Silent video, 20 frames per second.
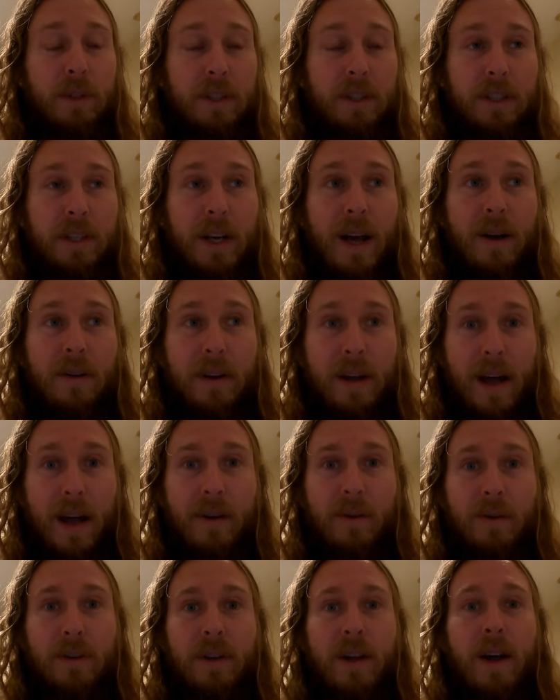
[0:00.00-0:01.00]
would shout
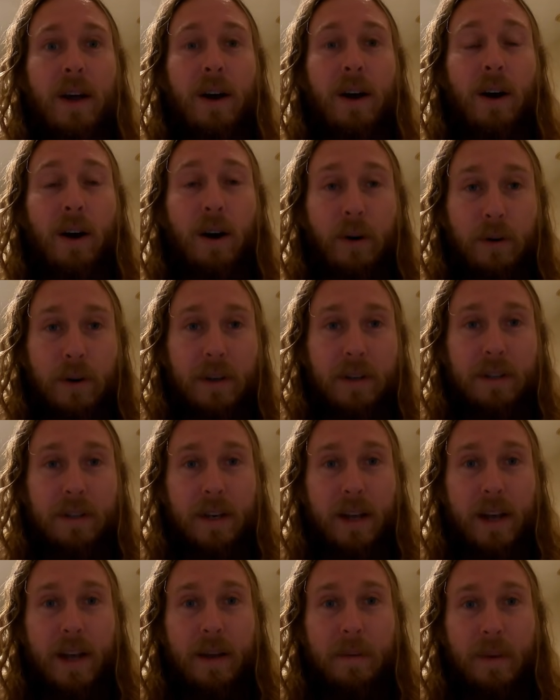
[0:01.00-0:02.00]
out Odin's
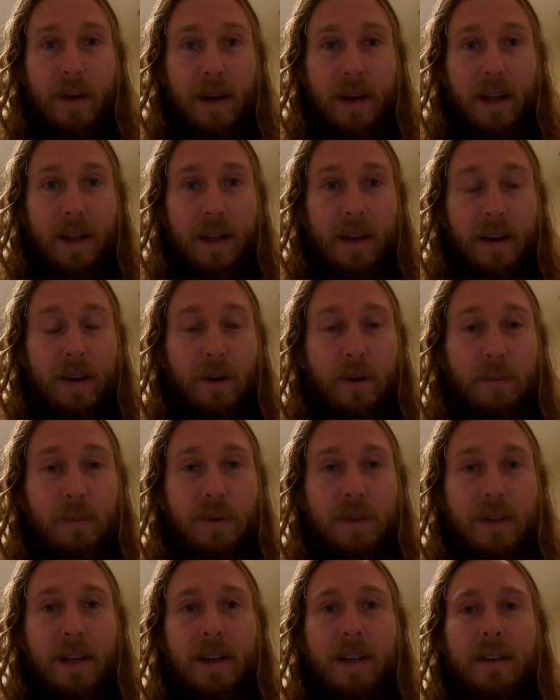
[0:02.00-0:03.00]
name in
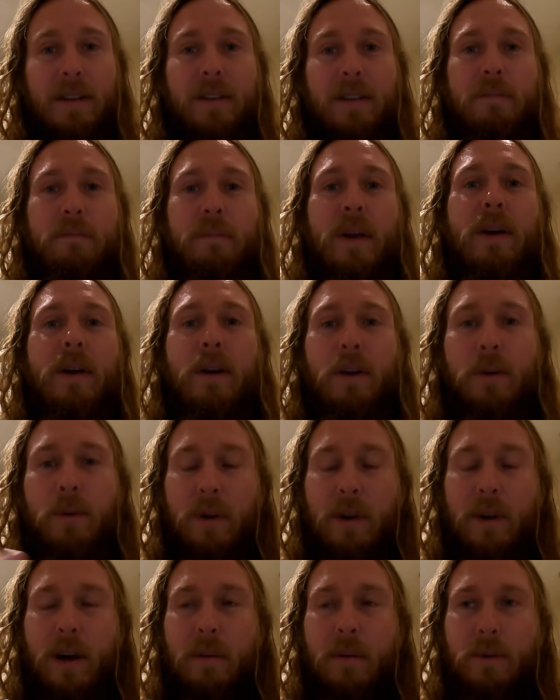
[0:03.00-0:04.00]
hopes that his spirit
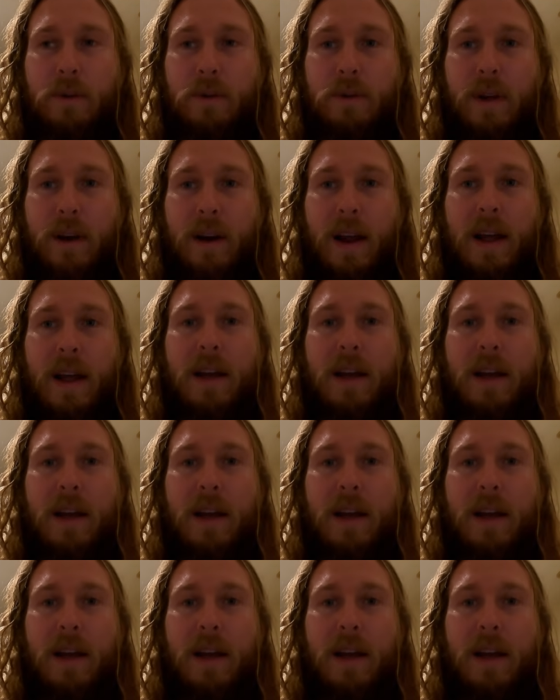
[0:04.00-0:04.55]
would come to their